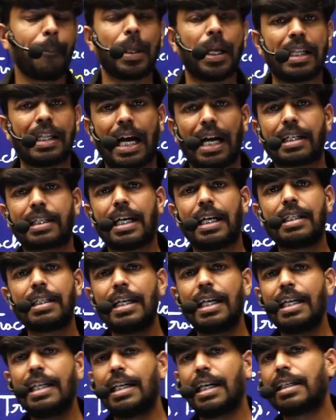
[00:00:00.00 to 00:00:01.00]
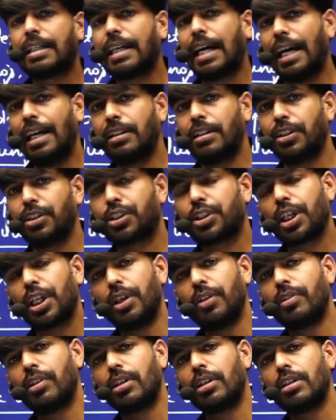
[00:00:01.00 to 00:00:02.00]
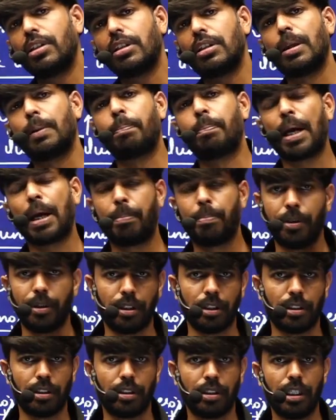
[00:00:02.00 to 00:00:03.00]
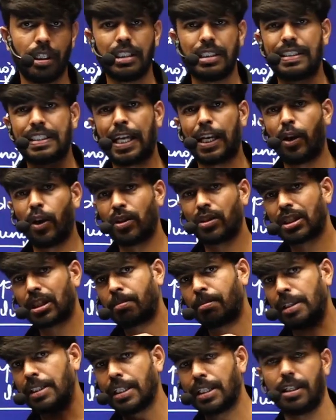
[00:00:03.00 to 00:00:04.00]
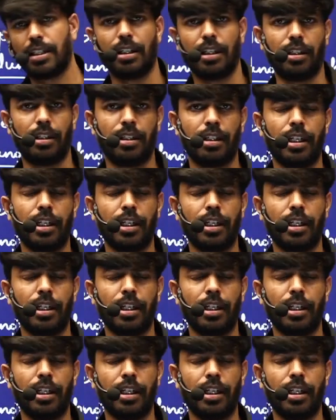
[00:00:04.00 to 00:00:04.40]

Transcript: that can eat and digest even the paper, cellulosic material,